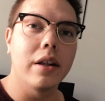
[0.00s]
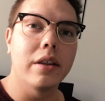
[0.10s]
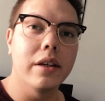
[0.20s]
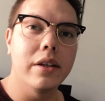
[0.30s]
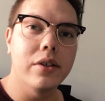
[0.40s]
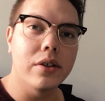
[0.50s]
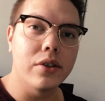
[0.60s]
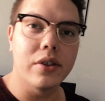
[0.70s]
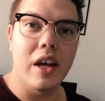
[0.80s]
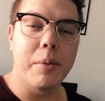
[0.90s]
these
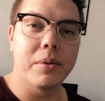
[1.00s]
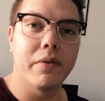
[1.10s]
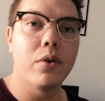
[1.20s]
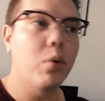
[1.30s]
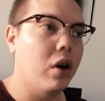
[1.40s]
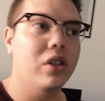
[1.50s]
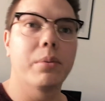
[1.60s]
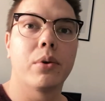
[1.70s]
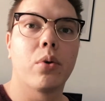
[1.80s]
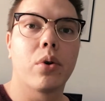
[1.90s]
steps, if you watch
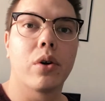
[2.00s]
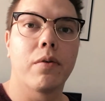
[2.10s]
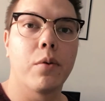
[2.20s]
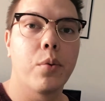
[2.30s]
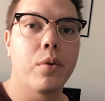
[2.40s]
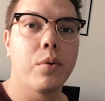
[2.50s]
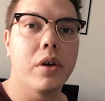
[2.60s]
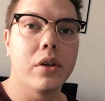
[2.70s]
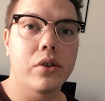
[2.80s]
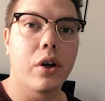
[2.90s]
them in order from when
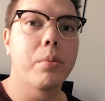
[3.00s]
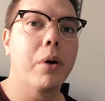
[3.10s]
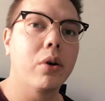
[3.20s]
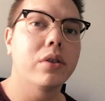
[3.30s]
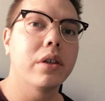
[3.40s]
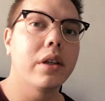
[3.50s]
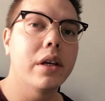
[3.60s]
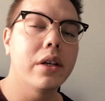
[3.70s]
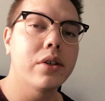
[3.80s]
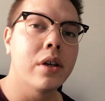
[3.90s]
we started posting
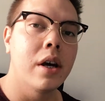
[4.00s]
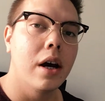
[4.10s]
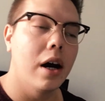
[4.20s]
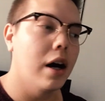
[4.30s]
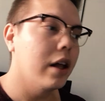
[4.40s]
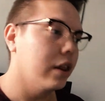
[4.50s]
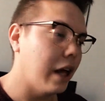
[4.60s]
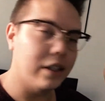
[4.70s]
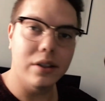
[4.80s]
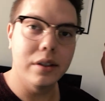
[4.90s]
these,
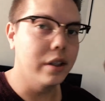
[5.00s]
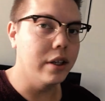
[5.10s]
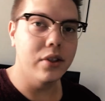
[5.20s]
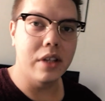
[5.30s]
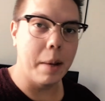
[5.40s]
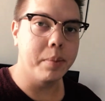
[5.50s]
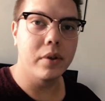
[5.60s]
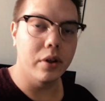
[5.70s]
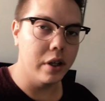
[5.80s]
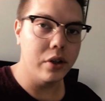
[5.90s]
that's the steps.
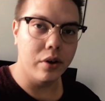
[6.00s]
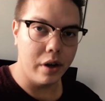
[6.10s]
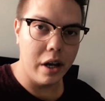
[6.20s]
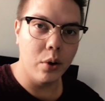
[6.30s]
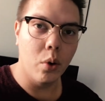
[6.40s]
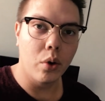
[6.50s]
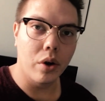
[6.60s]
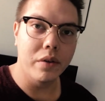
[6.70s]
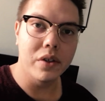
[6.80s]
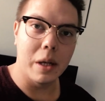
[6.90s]
These are in order
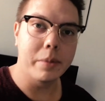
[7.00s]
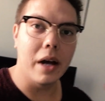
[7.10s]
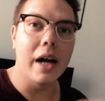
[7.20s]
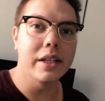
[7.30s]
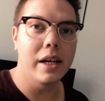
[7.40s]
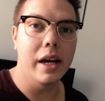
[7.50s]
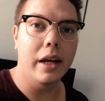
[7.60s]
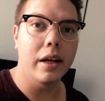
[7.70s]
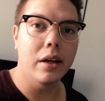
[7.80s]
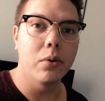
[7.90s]
of the steps I
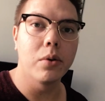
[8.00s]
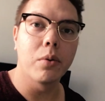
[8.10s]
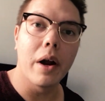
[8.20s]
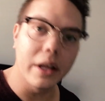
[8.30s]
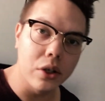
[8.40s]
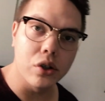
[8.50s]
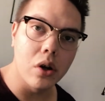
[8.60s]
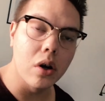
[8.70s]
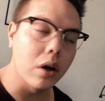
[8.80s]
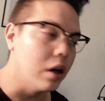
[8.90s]
take when writing a
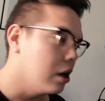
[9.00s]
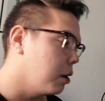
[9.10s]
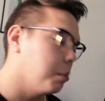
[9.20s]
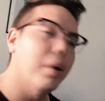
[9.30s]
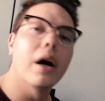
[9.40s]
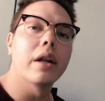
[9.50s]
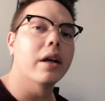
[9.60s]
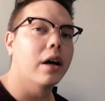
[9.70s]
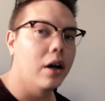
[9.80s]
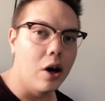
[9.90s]
song. But
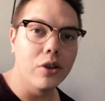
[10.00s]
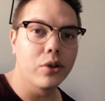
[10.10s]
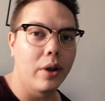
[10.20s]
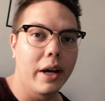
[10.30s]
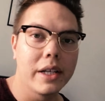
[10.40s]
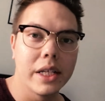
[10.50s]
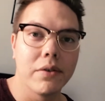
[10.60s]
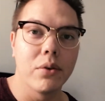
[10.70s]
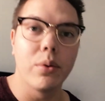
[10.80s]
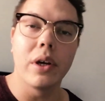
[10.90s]
also, like I say
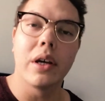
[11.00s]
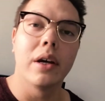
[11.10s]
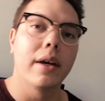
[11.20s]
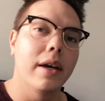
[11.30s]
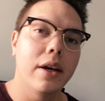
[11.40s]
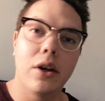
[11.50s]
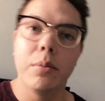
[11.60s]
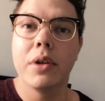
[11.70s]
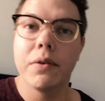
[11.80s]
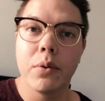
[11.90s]
every week, it could
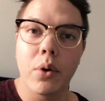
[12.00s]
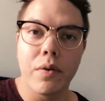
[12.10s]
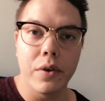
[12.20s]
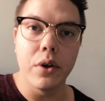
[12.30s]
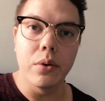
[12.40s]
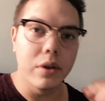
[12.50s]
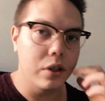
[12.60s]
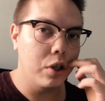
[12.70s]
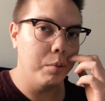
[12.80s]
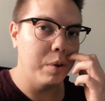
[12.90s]
be a different order for you. This
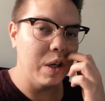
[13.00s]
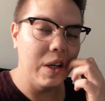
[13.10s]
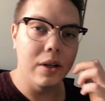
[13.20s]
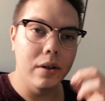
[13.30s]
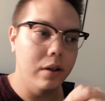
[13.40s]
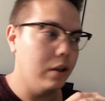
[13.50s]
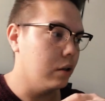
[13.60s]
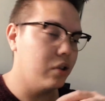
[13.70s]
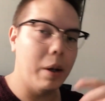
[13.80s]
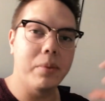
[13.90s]
could be
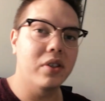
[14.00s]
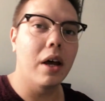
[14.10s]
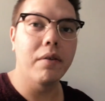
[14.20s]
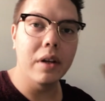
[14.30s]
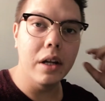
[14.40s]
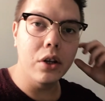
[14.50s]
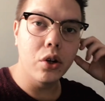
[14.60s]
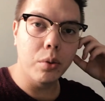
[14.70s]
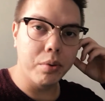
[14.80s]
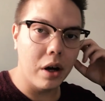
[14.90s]
step 7 in
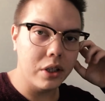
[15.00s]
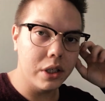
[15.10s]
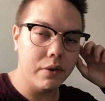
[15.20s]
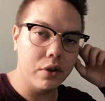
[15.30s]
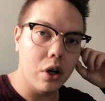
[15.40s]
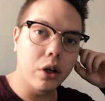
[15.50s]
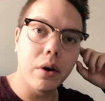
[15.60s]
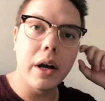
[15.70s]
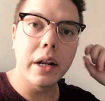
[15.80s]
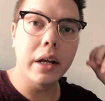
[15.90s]
your process of
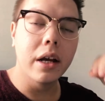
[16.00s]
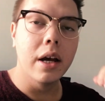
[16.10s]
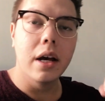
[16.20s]
songwriting.